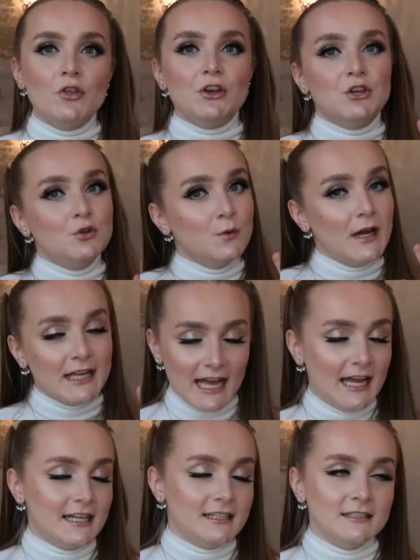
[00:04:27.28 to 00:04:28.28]
that you,
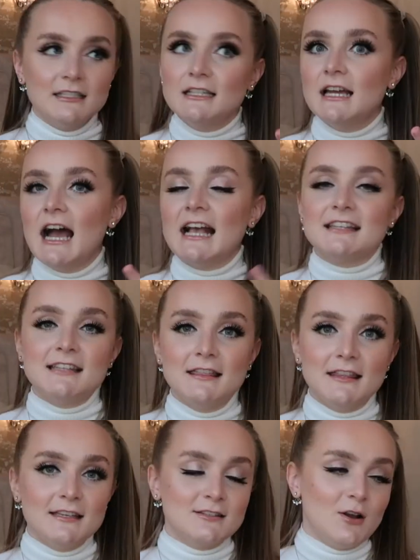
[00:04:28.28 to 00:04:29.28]
again, I said
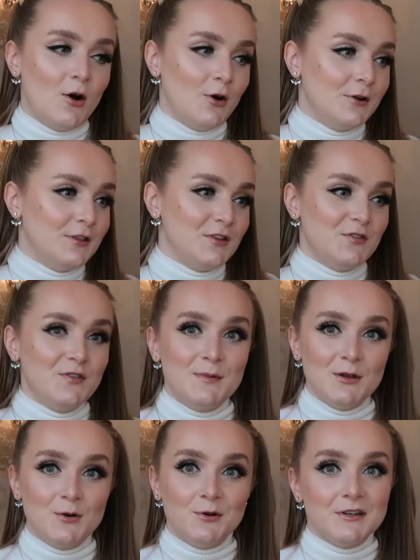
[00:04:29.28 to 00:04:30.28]
this on the
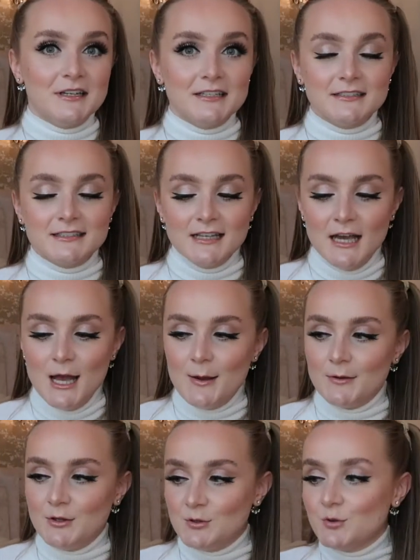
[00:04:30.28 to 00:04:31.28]
Fibionas,
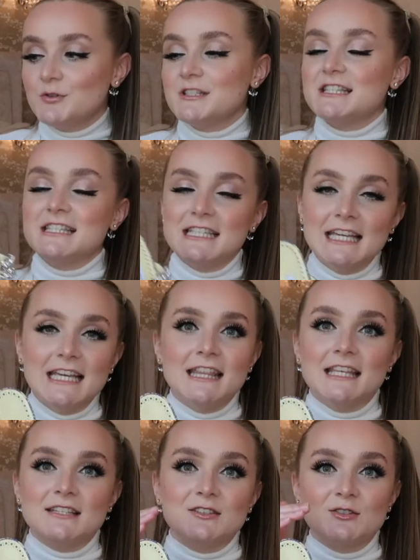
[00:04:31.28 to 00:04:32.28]
you don't see
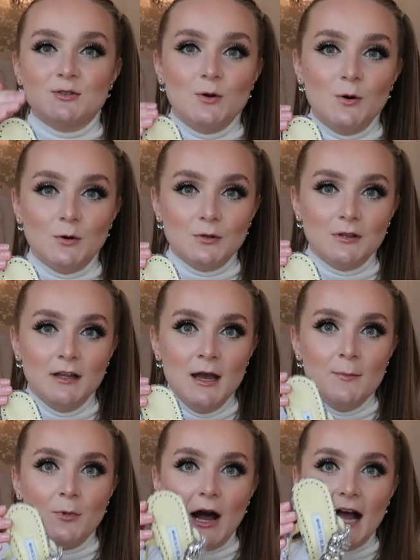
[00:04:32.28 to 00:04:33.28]
this sole,
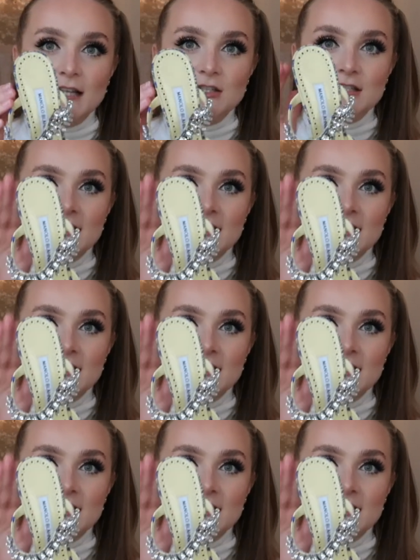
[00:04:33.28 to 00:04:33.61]
but I just